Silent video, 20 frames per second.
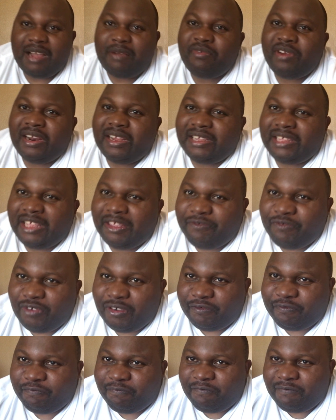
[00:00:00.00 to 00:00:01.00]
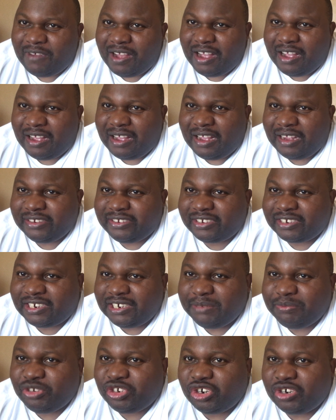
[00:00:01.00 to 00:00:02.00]
I'm going to give you a
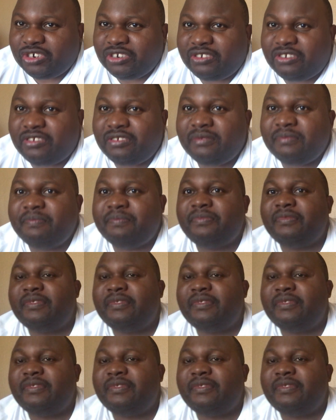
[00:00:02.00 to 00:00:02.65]
scriptures.